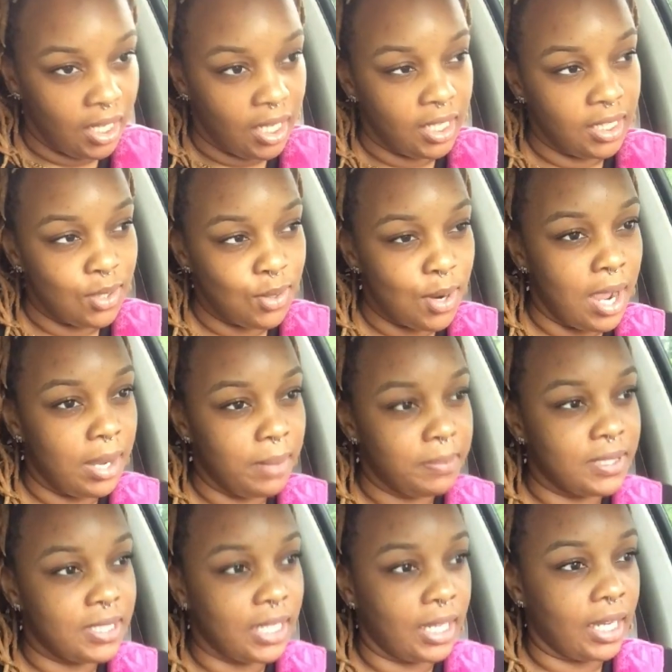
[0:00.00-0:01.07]
a little
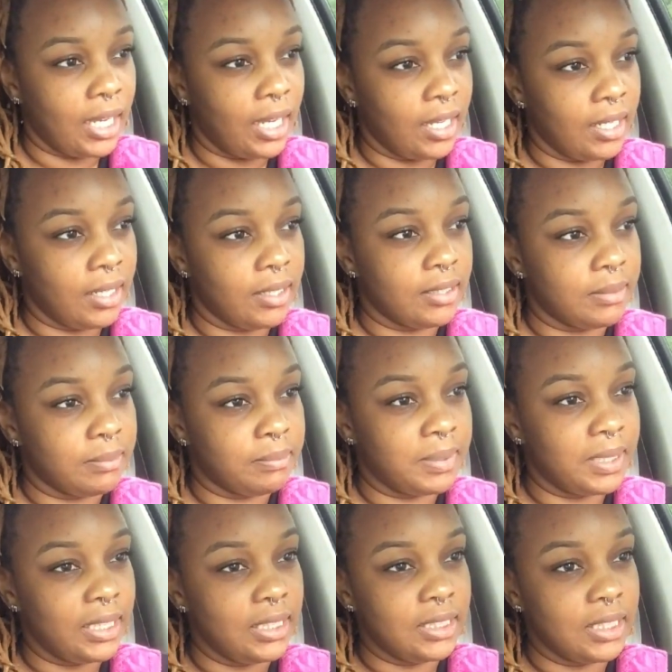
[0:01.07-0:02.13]
update.
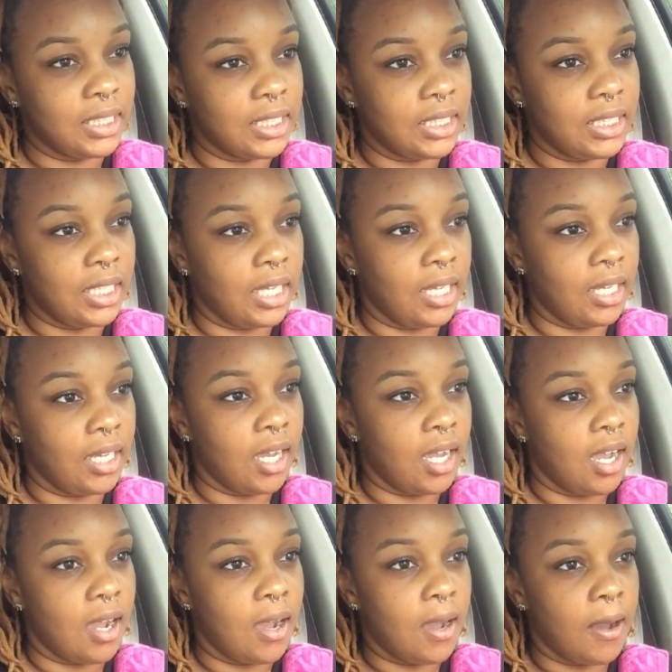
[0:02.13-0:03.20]
Basically,
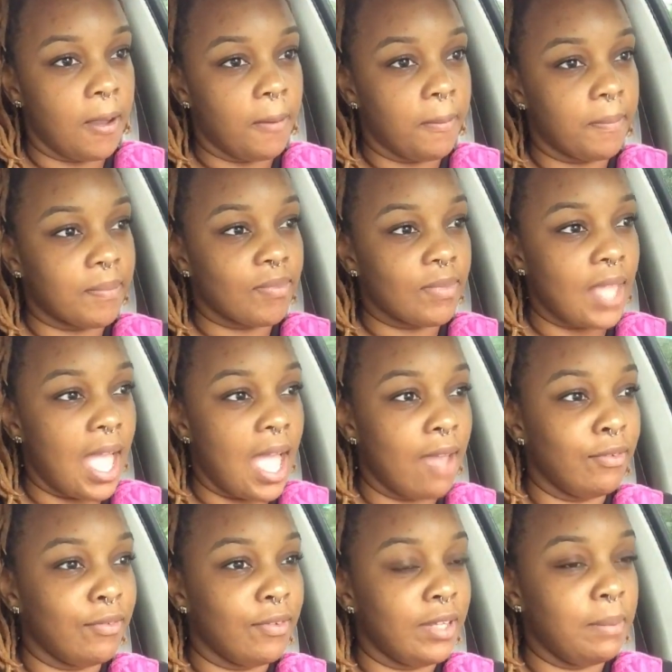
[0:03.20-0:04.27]
I
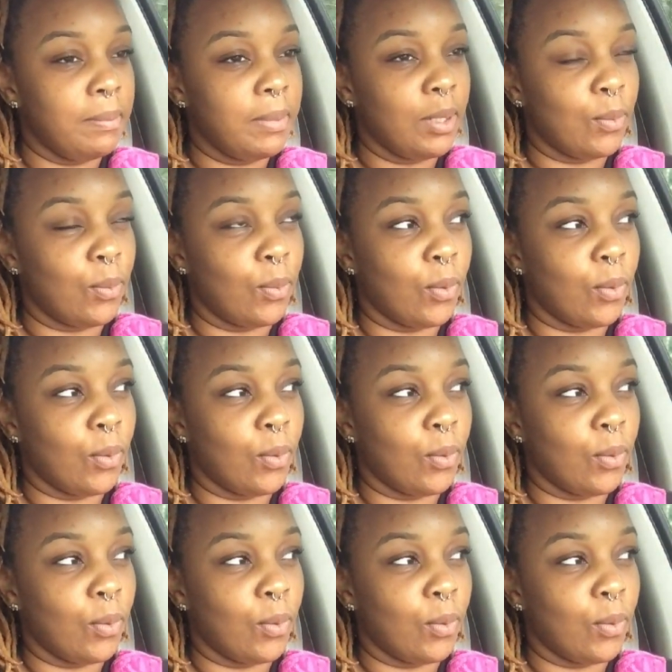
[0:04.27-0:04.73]
haven't really been